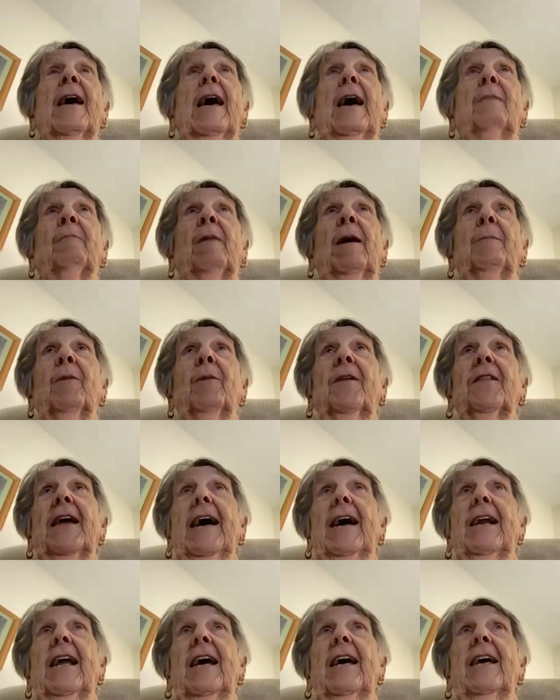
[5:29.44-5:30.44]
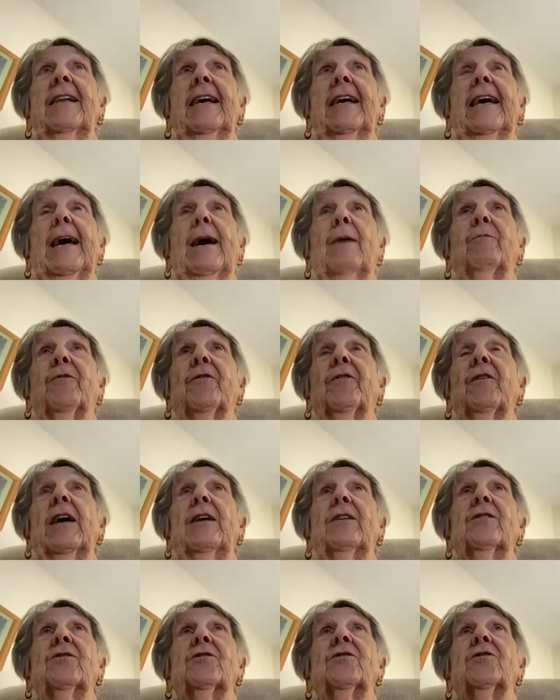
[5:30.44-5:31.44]
and my mother had handicapped
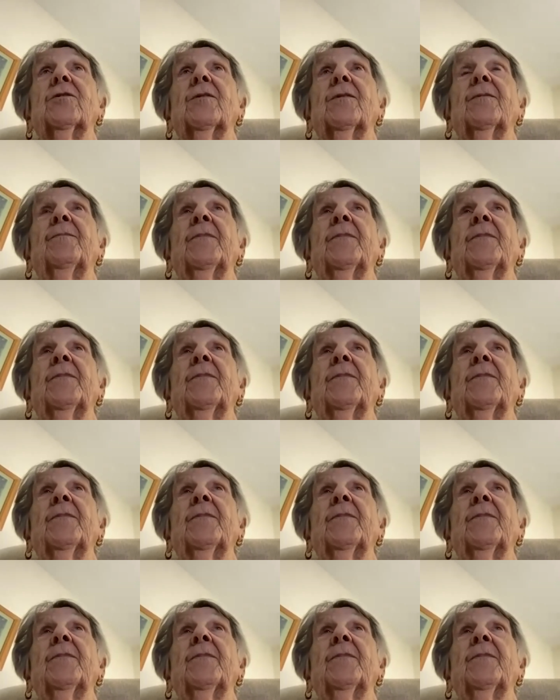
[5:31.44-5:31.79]
friends,